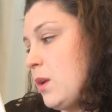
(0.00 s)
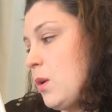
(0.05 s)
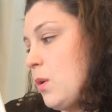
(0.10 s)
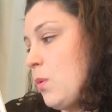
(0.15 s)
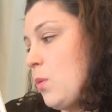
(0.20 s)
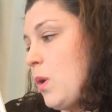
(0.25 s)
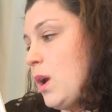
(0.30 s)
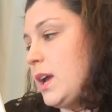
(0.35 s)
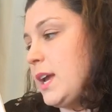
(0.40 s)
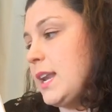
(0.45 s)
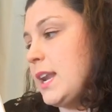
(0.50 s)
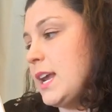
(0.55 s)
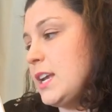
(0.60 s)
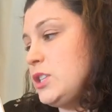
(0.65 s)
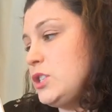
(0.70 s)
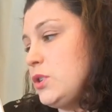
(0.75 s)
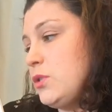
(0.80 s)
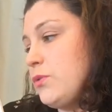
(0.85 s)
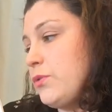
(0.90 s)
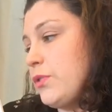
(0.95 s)
"What can I
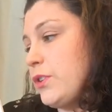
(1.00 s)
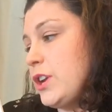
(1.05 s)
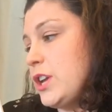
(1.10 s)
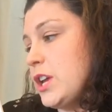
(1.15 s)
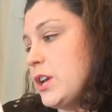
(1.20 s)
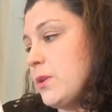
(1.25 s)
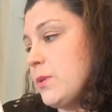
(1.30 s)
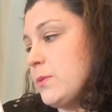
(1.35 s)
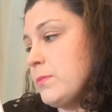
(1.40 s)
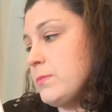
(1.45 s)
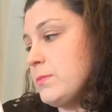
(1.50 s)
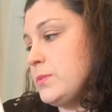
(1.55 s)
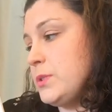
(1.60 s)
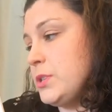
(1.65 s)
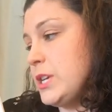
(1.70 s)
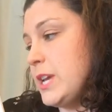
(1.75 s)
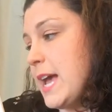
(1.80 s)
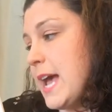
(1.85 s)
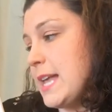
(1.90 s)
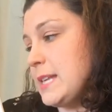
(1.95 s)
do for you?"
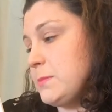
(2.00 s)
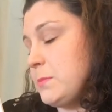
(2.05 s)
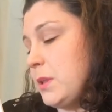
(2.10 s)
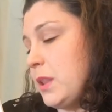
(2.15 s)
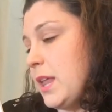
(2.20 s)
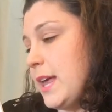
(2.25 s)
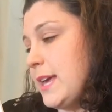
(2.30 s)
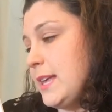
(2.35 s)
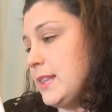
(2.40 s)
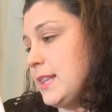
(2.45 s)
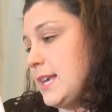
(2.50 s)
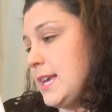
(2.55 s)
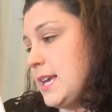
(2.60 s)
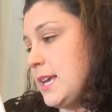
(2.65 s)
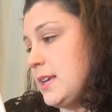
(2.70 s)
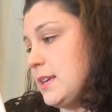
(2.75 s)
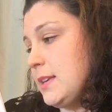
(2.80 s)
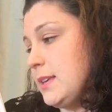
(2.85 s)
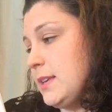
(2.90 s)
she asked politely.